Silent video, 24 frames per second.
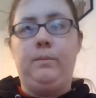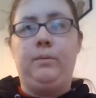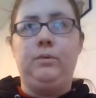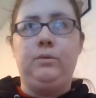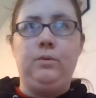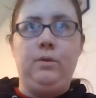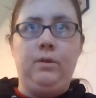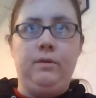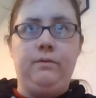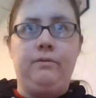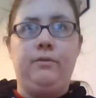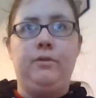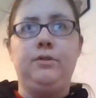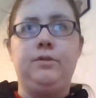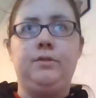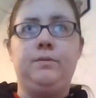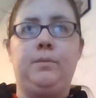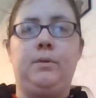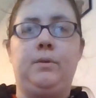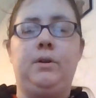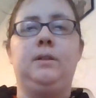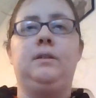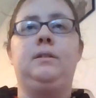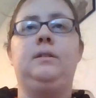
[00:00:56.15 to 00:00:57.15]
We'll do the first
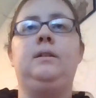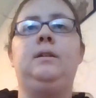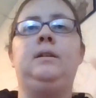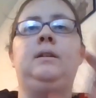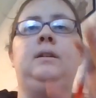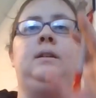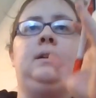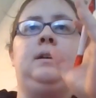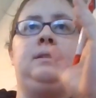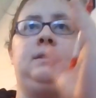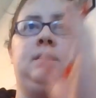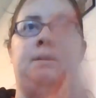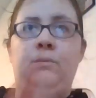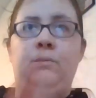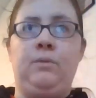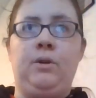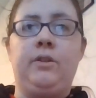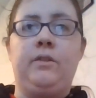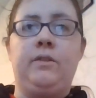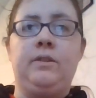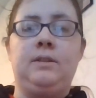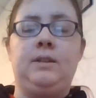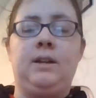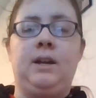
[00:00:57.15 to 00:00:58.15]
one, and then we'll go
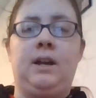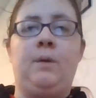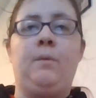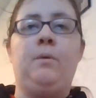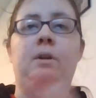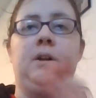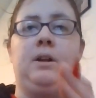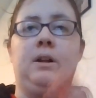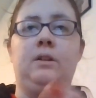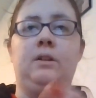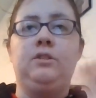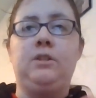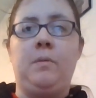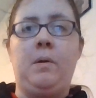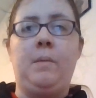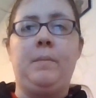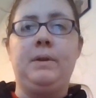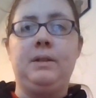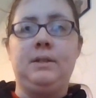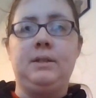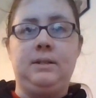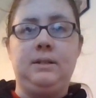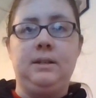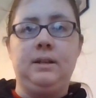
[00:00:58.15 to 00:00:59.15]
to the second one, and I'll try my
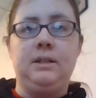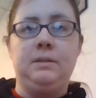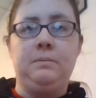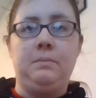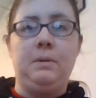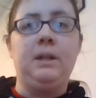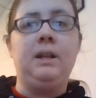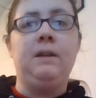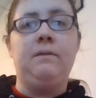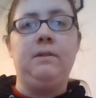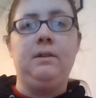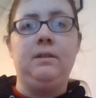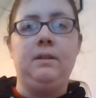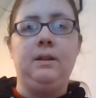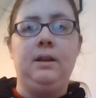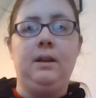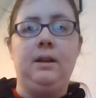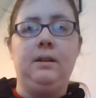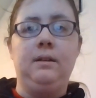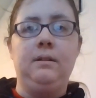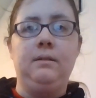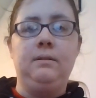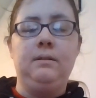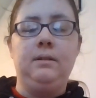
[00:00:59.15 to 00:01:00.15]
best to explain
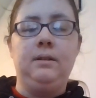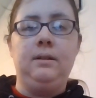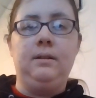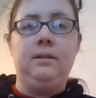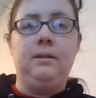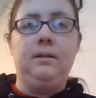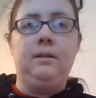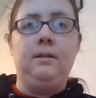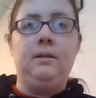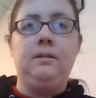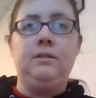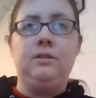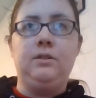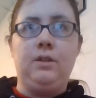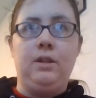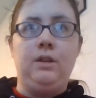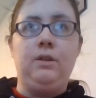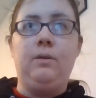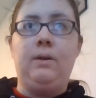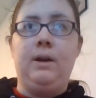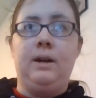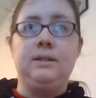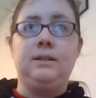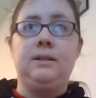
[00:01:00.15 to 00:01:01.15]
everything so that
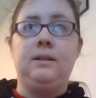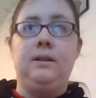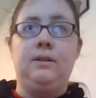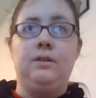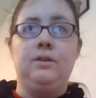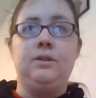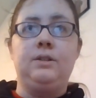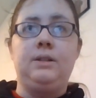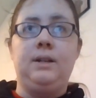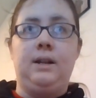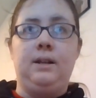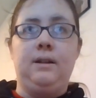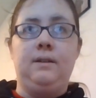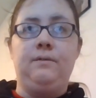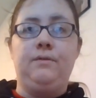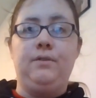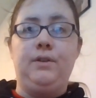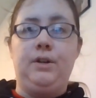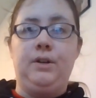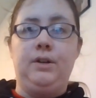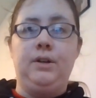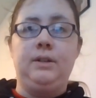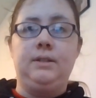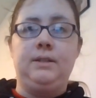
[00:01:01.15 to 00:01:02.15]
you guys can understand it for
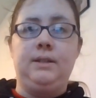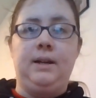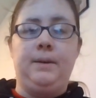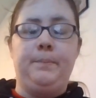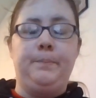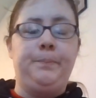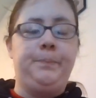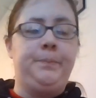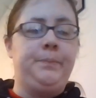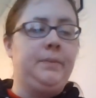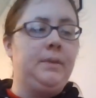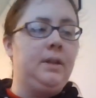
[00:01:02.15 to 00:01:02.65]
your exam.